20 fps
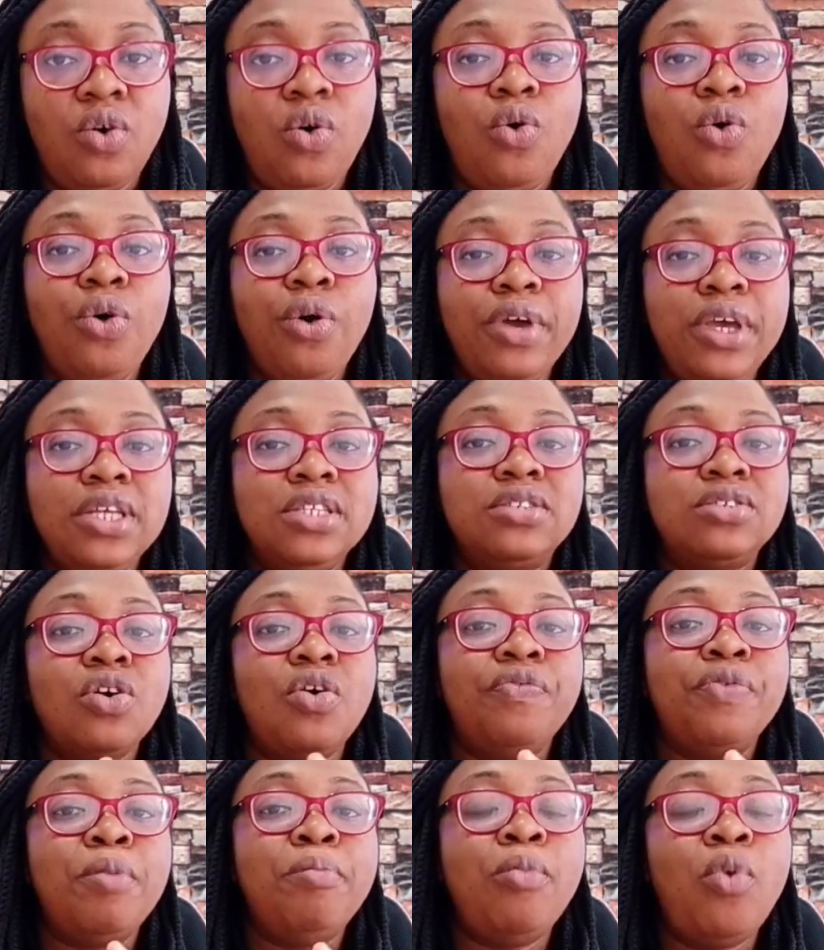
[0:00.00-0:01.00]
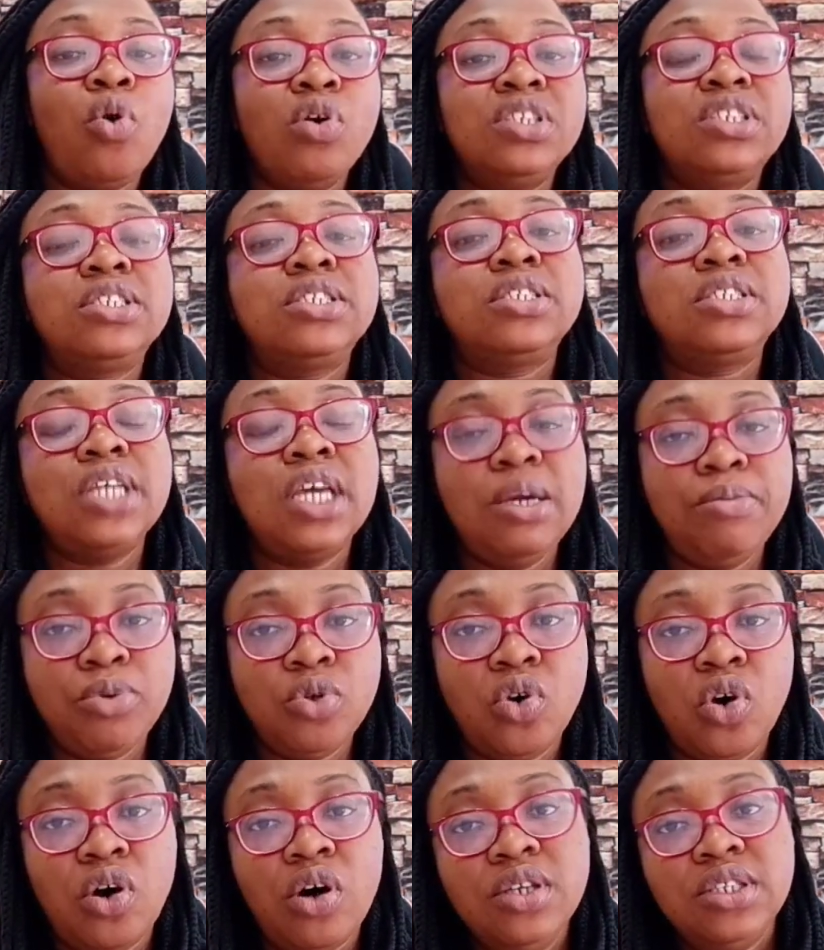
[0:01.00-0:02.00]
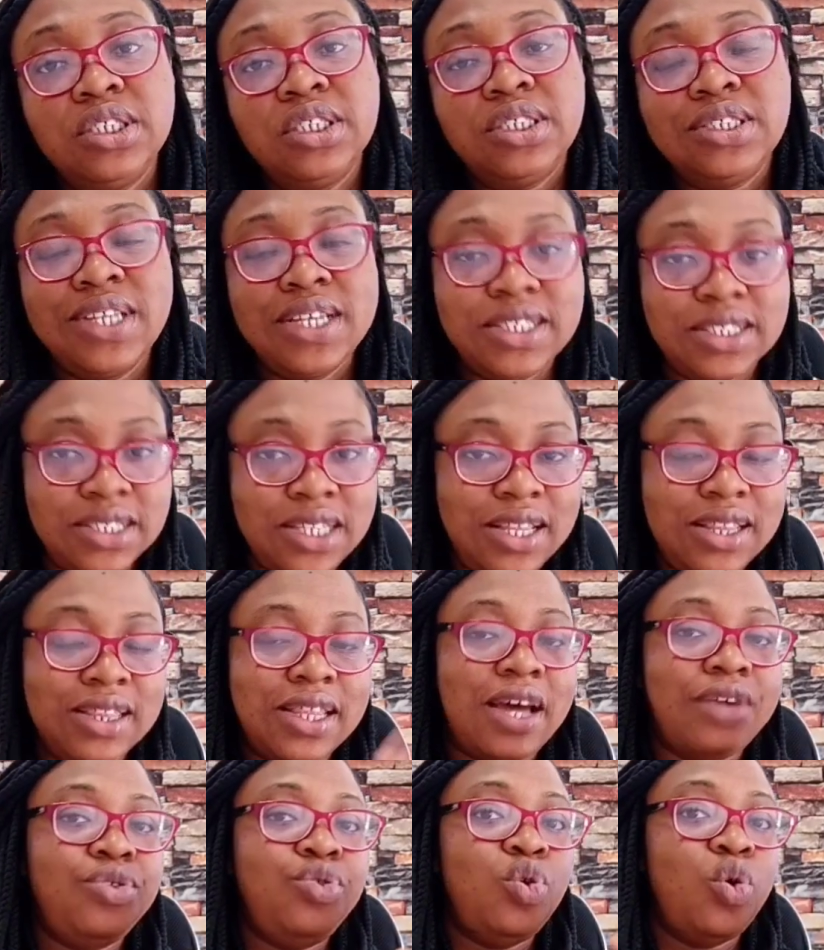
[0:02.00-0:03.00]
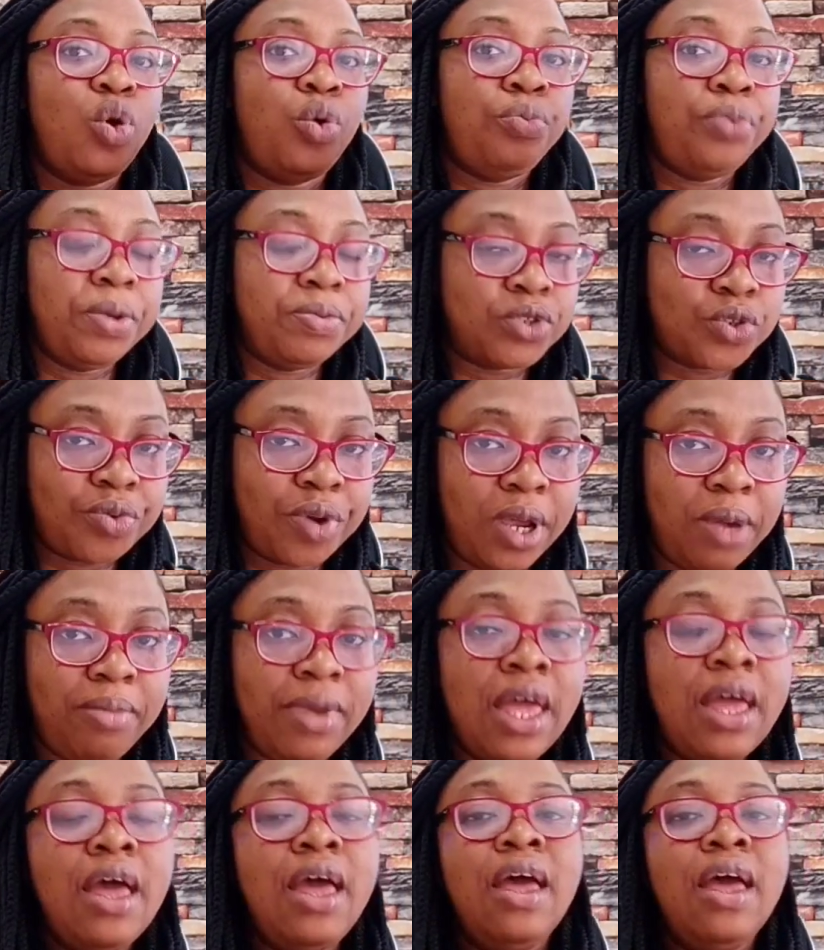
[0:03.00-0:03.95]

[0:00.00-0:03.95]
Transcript: or it's of a more stable consistency than your whipped cream.